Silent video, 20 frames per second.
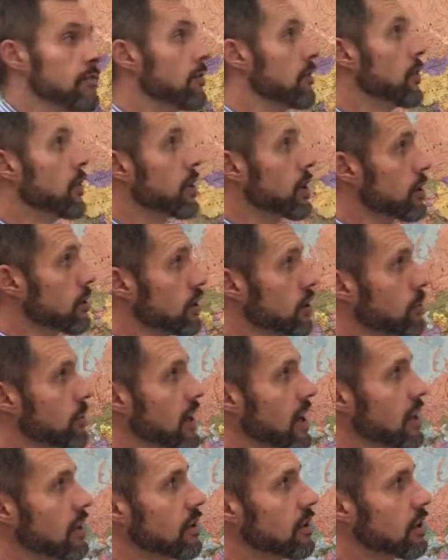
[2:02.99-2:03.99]
Vertical
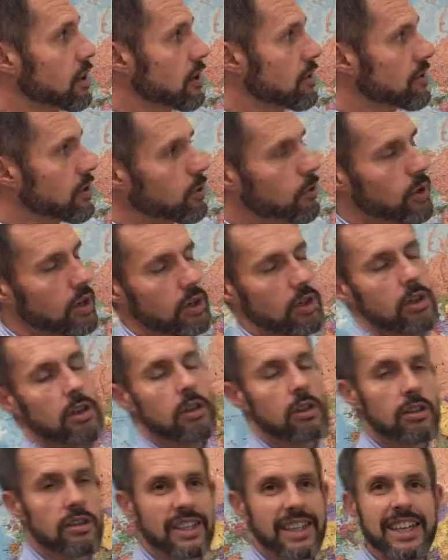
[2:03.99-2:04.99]
demand curves are what are
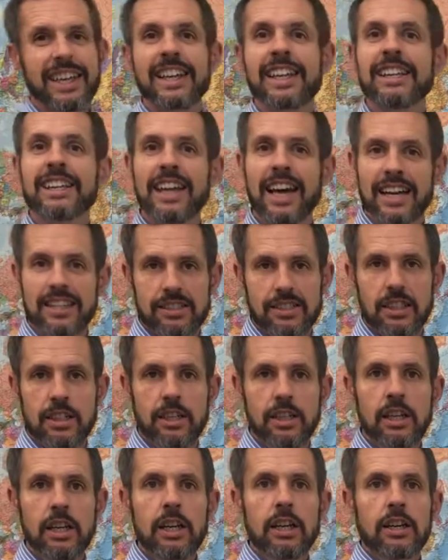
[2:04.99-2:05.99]
called inelastic.